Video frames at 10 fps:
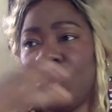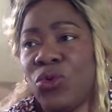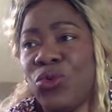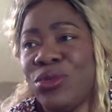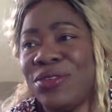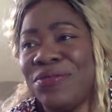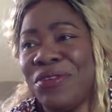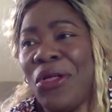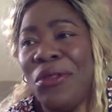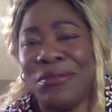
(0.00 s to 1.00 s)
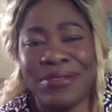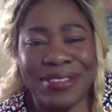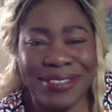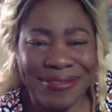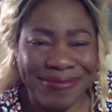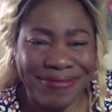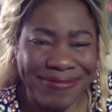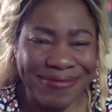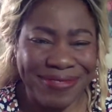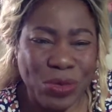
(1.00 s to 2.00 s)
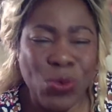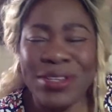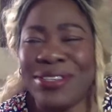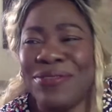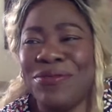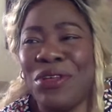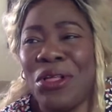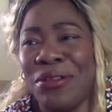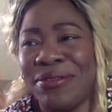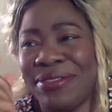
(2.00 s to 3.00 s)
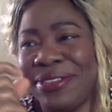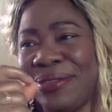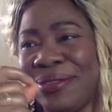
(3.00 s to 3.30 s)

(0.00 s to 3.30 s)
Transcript: Who's involved? What's involved?